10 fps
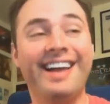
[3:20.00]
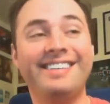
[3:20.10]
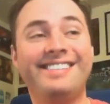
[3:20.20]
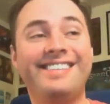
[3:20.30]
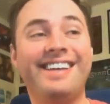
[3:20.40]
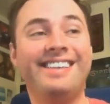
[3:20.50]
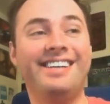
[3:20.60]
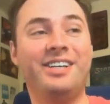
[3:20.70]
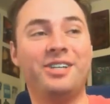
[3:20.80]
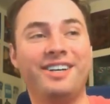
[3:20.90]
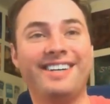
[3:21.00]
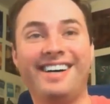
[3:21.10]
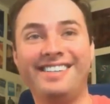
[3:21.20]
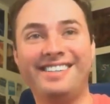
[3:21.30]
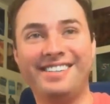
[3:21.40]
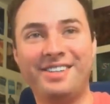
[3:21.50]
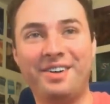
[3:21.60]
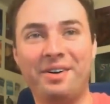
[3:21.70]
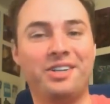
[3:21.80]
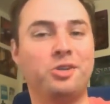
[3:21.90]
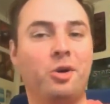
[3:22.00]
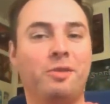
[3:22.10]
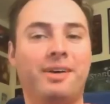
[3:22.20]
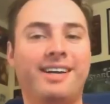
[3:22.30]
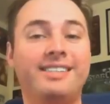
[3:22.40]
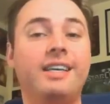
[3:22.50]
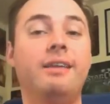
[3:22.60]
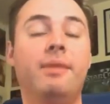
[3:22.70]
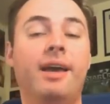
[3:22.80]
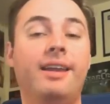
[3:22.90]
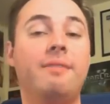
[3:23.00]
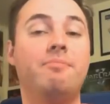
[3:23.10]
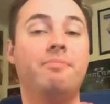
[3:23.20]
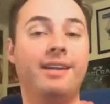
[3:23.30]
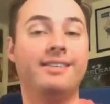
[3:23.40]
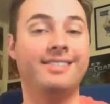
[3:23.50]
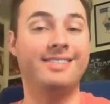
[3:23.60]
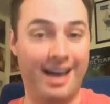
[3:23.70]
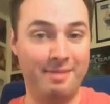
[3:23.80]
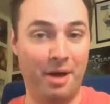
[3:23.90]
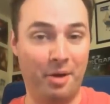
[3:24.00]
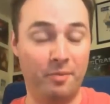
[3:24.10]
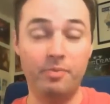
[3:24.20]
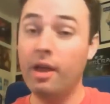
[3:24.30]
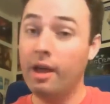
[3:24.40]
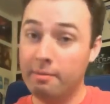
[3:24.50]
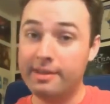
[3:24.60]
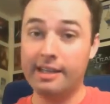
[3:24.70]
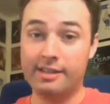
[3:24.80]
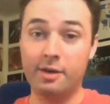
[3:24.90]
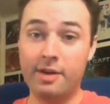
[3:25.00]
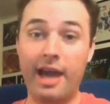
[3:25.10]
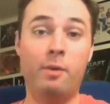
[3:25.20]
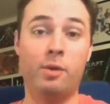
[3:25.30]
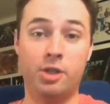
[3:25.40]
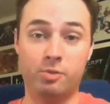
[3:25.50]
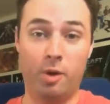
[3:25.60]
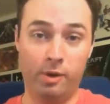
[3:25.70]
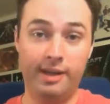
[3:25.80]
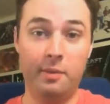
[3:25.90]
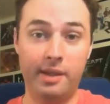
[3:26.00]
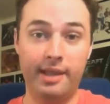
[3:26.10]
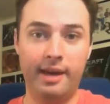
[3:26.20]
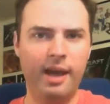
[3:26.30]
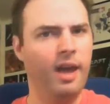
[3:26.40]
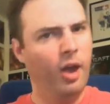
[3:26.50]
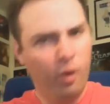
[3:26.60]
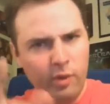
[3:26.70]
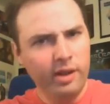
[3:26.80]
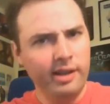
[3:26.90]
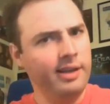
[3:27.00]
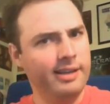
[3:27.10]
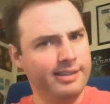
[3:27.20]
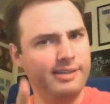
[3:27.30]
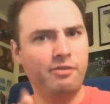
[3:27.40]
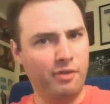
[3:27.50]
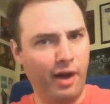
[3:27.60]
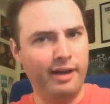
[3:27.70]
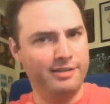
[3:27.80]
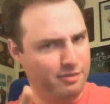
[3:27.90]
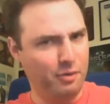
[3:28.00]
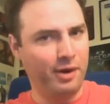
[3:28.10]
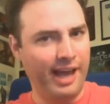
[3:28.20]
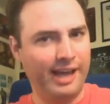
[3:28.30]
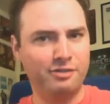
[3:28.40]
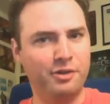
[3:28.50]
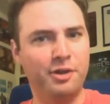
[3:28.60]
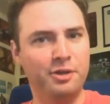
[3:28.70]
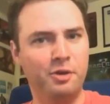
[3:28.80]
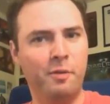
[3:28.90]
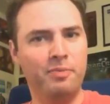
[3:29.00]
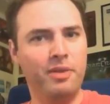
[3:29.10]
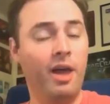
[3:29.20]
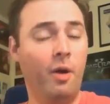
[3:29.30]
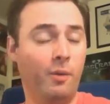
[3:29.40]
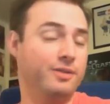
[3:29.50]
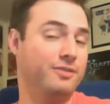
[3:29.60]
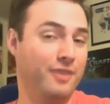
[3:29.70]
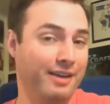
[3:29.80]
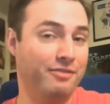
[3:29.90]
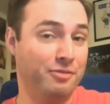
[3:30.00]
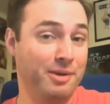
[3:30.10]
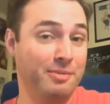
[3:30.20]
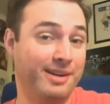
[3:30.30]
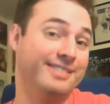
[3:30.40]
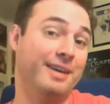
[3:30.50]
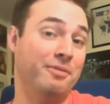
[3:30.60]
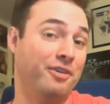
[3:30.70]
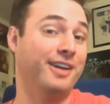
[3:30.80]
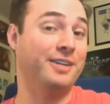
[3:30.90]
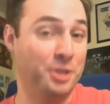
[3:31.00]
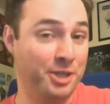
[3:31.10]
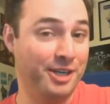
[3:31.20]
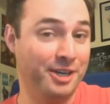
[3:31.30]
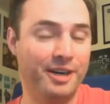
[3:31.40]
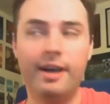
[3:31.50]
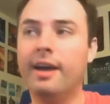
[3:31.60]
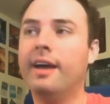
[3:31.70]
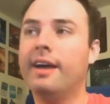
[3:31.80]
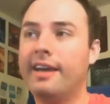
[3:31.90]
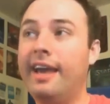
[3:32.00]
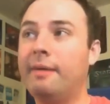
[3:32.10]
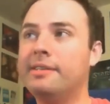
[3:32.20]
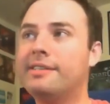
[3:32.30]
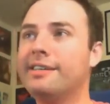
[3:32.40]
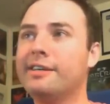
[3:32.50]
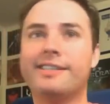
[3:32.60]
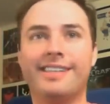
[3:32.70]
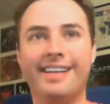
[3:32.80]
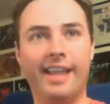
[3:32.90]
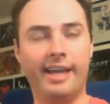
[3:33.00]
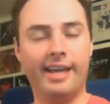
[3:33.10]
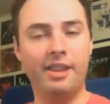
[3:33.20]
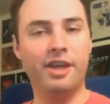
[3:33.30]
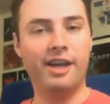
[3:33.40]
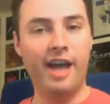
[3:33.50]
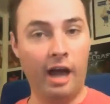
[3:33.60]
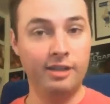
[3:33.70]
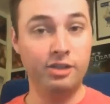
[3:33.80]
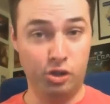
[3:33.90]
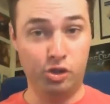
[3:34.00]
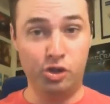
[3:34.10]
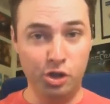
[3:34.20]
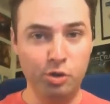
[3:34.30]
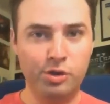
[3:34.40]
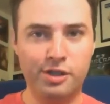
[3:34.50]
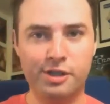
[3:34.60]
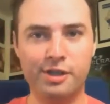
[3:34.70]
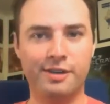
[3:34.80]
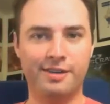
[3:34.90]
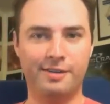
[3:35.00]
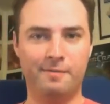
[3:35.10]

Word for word: And suddenly Sean cuts his story short because he made a mental typo. But that's okay, we're just rolling with it. Really? Is it is it four gas for you? Well, it's five for me because I'm a fucking cheater. Yeah, I mean seriously, like the gods Zeus